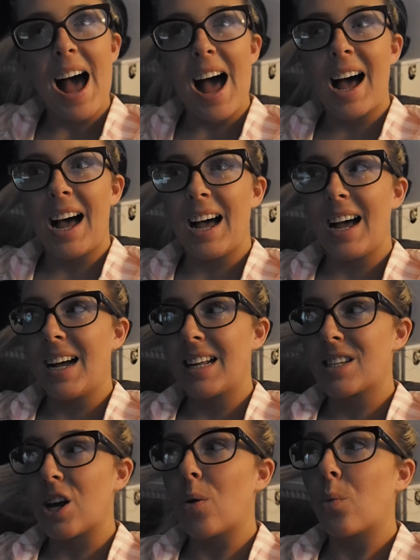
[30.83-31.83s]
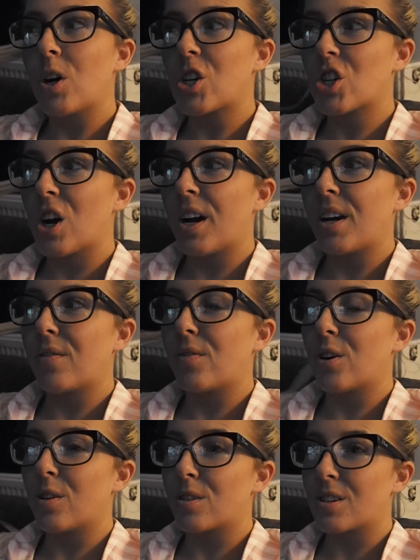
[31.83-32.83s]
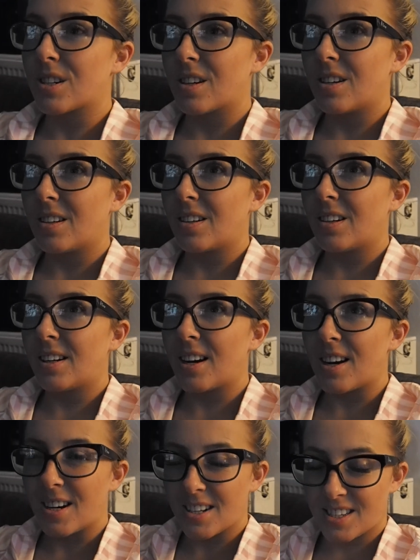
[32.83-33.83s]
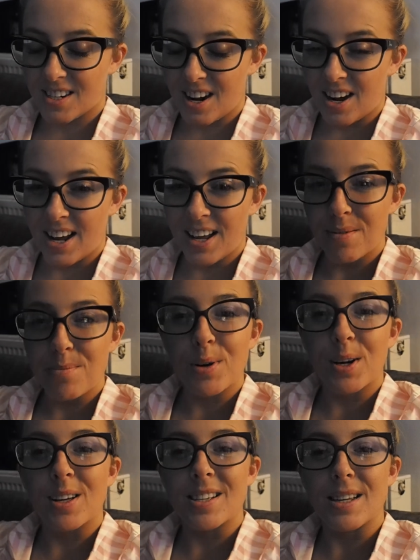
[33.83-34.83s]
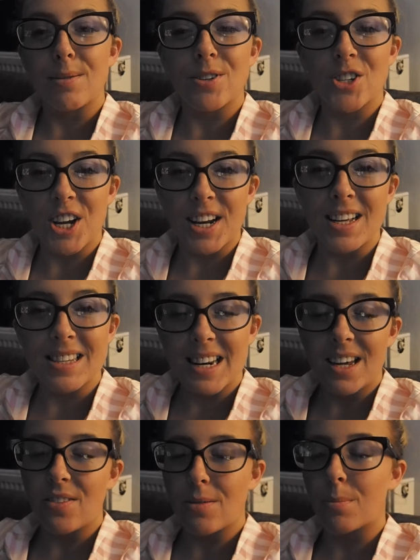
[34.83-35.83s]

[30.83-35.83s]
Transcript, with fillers: And I wish I had vlogged last night because it was Jenny's leaving